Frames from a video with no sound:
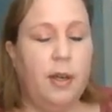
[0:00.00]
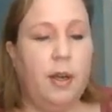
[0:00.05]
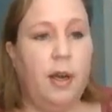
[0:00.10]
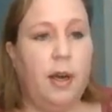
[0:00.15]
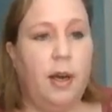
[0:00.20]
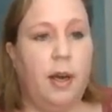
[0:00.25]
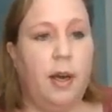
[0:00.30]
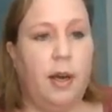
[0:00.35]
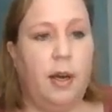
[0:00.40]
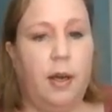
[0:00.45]

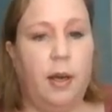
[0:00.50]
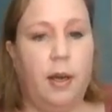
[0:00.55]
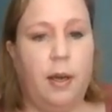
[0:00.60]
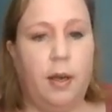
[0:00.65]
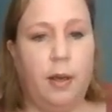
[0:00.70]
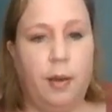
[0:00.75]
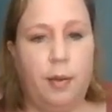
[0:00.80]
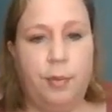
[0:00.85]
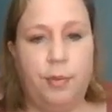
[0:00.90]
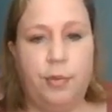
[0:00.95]

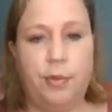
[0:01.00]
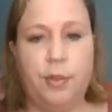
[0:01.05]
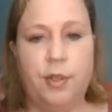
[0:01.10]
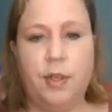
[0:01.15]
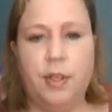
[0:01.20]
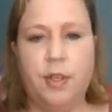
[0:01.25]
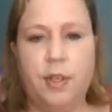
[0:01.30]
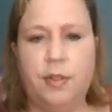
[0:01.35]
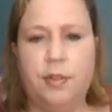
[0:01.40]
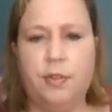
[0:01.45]
So you
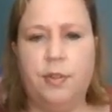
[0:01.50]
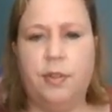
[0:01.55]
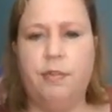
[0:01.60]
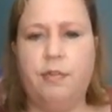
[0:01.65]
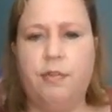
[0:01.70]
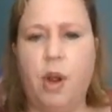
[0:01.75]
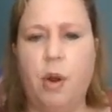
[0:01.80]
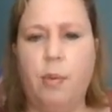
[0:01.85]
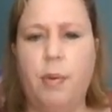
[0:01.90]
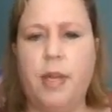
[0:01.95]
can sort of
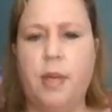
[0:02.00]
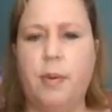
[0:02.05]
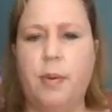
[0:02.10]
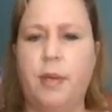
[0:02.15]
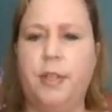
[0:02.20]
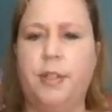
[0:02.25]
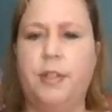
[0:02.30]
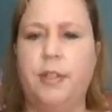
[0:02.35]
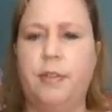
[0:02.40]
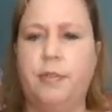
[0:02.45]
know what you want
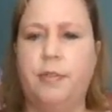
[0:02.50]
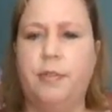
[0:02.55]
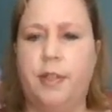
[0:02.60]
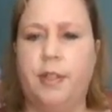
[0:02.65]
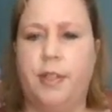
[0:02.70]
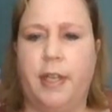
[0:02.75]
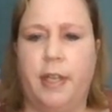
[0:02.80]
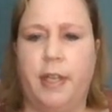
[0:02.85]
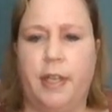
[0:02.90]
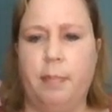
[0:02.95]
to do for the
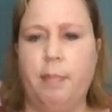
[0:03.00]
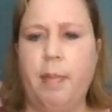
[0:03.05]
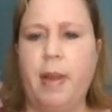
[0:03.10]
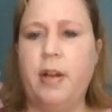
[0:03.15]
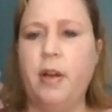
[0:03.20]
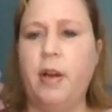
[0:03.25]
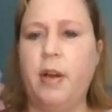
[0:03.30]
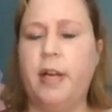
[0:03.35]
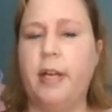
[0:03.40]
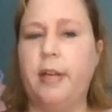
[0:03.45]
day. You
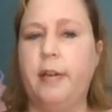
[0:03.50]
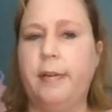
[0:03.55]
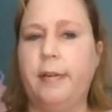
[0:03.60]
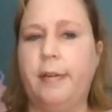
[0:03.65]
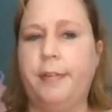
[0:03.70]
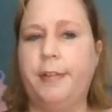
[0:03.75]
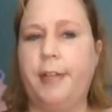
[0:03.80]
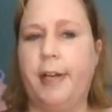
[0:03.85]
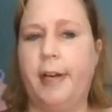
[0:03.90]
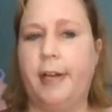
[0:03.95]
may not get it
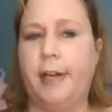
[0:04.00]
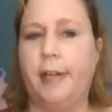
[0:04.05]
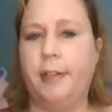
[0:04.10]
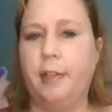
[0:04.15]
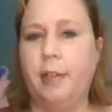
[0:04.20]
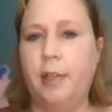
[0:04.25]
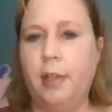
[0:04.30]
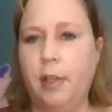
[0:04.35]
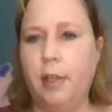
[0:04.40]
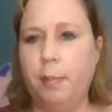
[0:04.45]
all
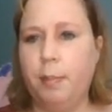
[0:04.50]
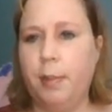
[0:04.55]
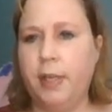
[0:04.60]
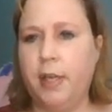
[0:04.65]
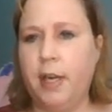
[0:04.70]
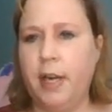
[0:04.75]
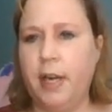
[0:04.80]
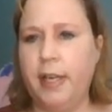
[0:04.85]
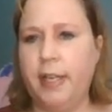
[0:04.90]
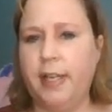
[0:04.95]
done, but
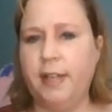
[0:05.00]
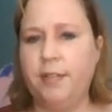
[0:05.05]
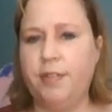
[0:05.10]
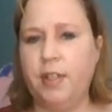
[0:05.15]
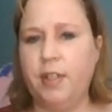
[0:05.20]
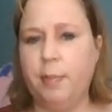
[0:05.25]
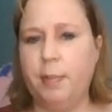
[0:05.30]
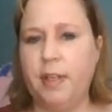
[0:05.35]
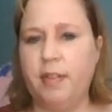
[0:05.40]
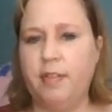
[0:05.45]
it kind of gives
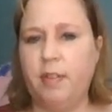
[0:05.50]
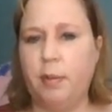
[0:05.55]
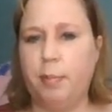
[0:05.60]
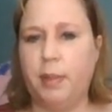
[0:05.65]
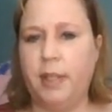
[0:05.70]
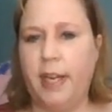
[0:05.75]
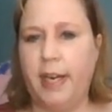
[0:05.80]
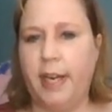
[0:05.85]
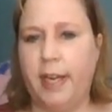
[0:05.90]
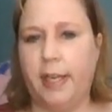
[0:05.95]
you a bit of a
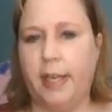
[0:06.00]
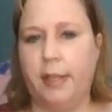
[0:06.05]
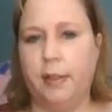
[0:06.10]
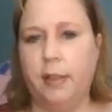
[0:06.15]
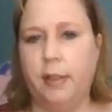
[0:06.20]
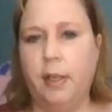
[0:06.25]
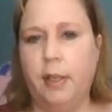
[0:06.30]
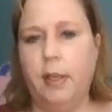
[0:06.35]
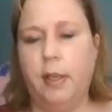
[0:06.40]
plan.